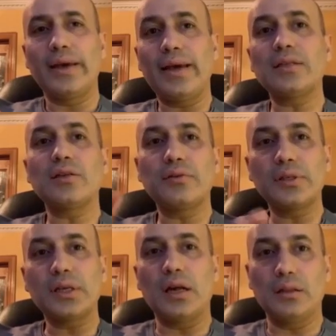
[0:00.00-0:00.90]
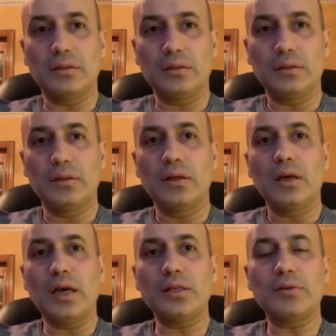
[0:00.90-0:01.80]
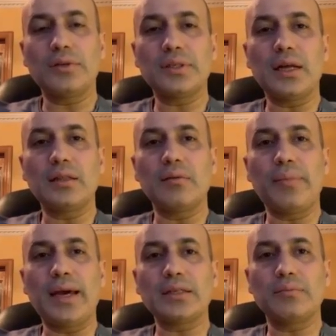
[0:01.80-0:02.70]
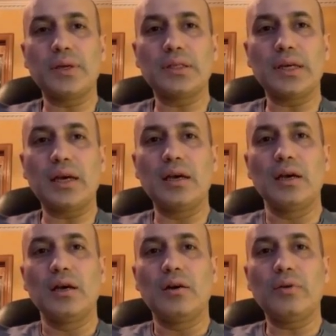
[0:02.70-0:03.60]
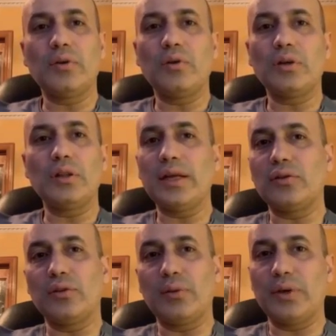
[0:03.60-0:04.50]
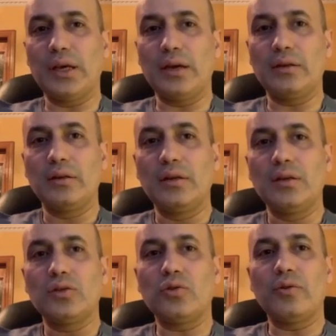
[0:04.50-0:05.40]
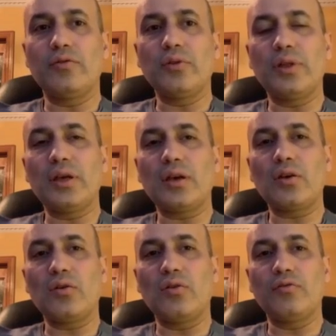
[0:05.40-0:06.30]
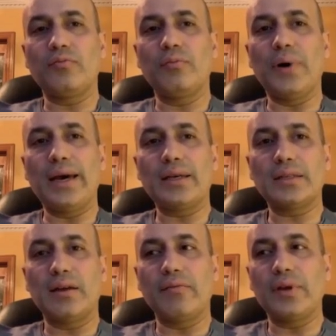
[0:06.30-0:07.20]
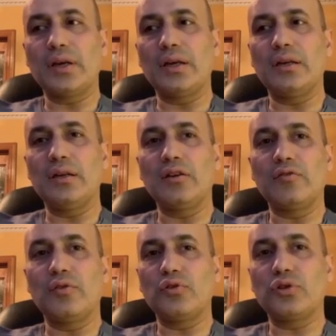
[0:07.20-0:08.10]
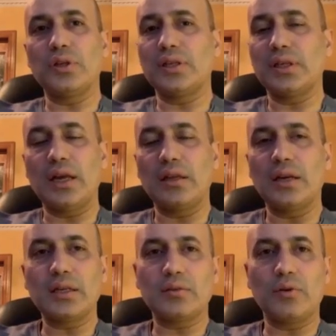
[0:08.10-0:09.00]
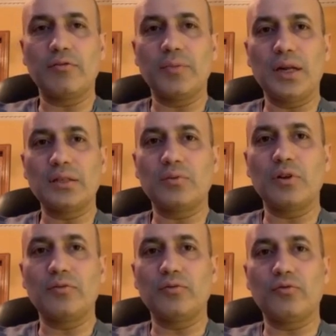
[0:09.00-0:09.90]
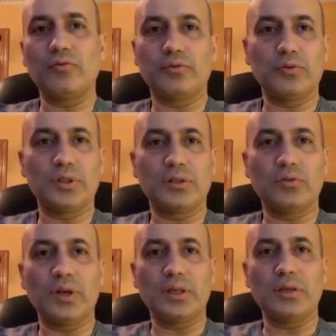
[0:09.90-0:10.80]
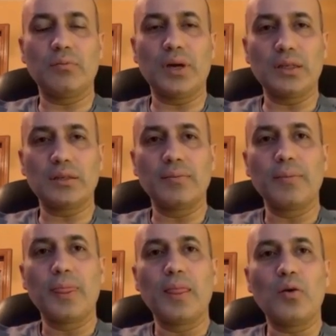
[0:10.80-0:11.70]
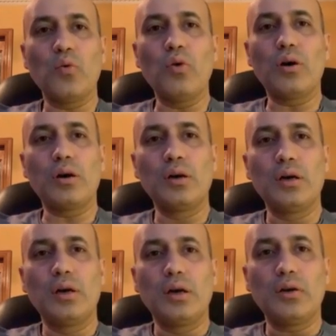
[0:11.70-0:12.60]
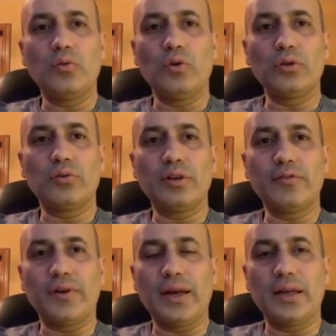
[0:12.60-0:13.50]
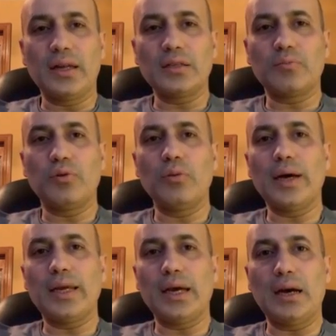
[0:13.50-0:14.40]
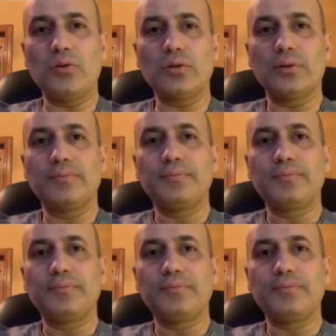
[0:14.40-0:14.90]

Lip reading: As a result, the banks may say, we don't want to lend to them again. So if you're thinking of buying something in the near future, let's say in the next 12 months, 12 to 18 months, or you want to refinance, pull money out,